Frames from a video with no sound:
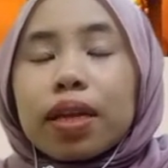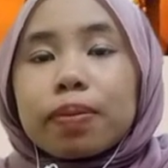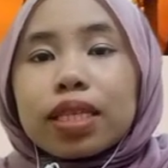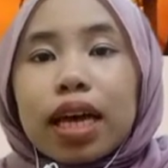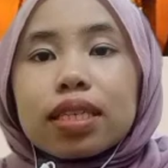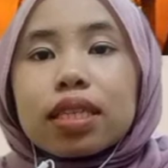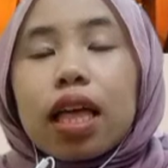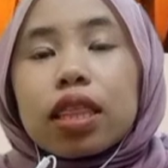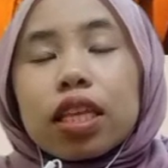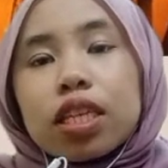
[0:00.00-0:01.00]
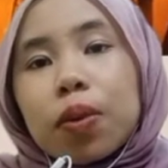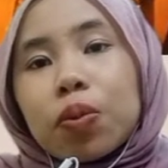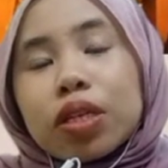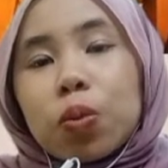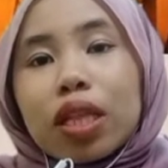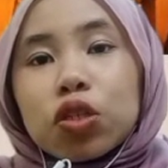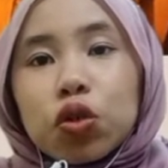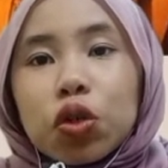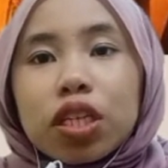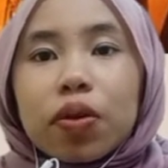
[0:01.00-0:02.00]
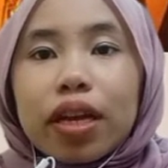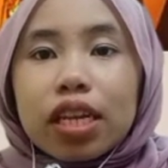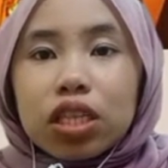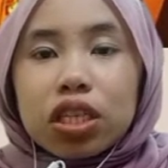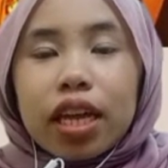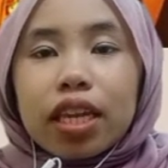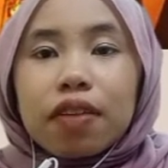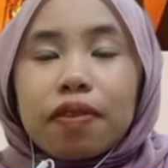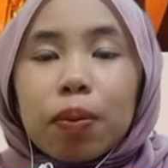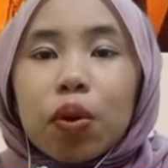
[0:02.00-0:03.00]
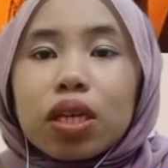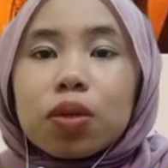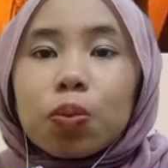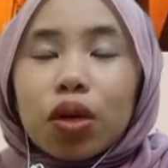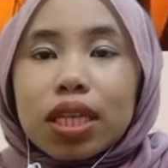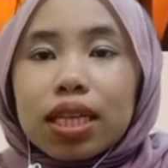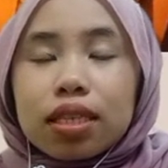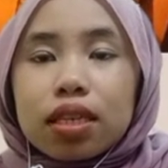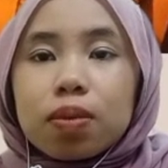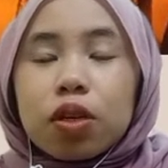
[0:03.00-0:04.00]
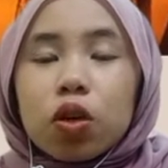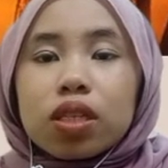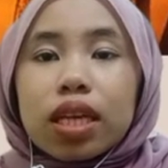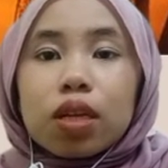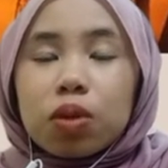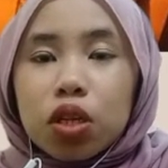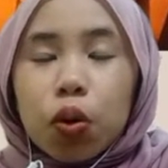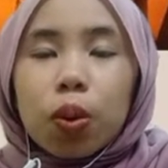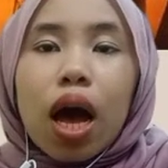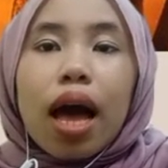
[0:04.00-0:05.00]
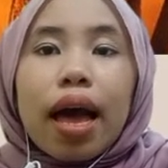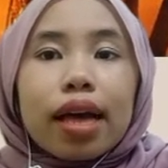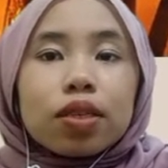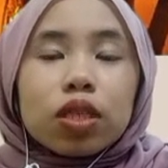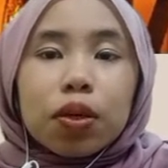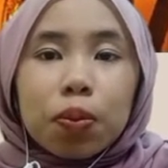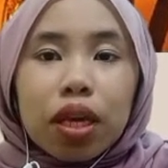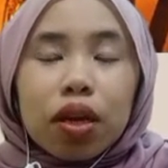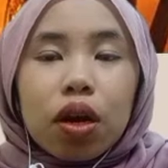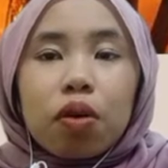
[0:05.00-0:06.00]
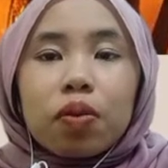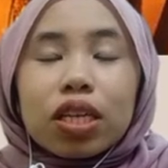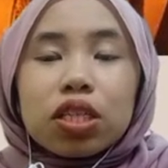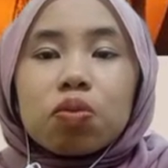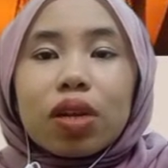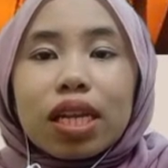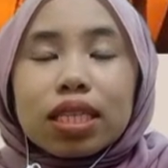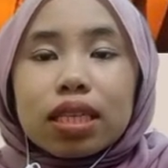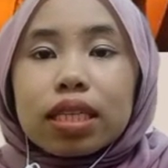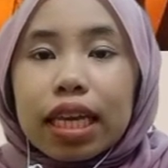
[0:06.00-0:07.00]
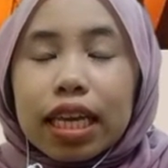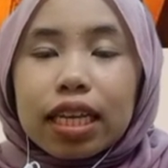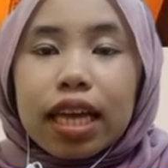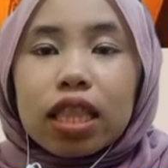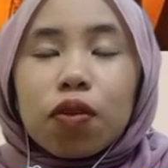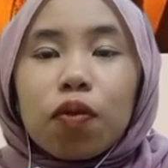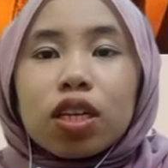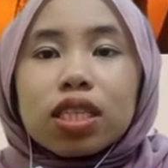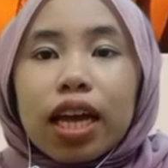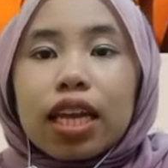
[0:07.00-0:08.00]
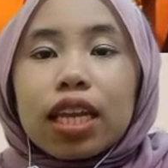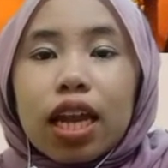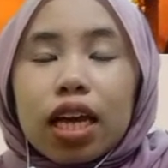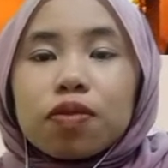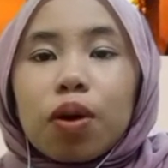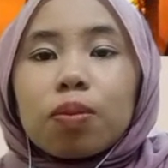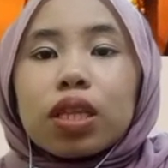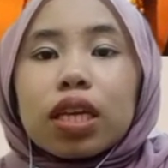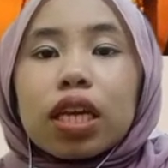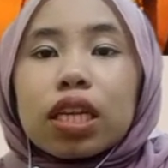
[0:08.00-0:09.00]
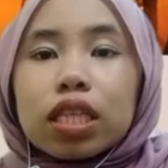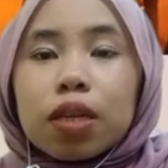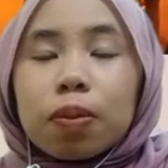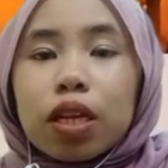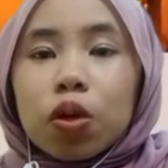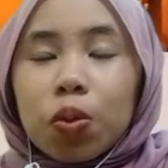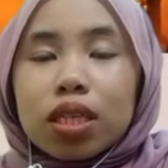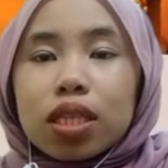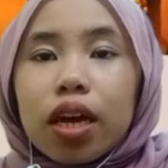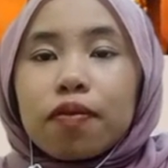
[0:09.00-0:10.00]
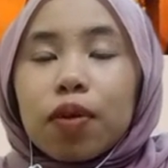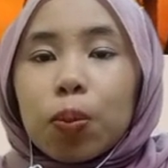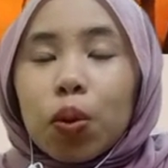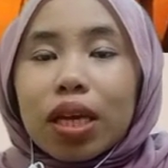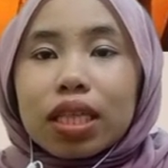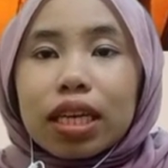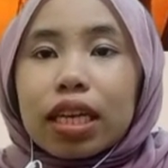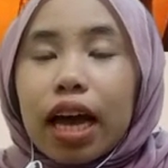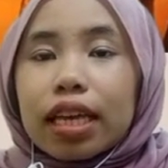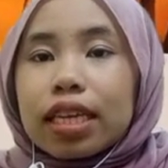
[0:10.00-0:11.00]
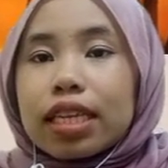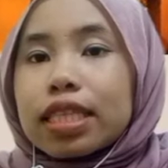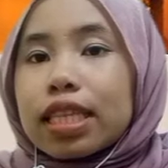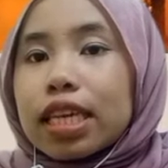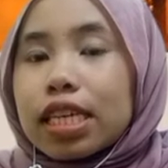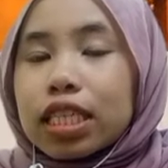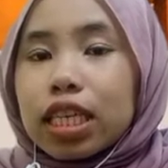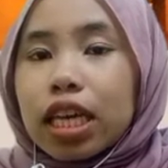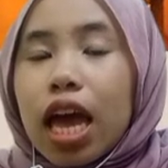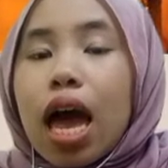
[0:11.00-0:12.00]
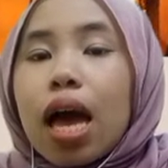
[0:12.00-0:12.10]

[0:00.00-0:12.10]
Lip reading: Besides, the debris went through degradation and evaporation processes because, as we know, exothermic reaction releases heat and the volatile analytes from the ignitable liquids are evaporated in high kinetic energy.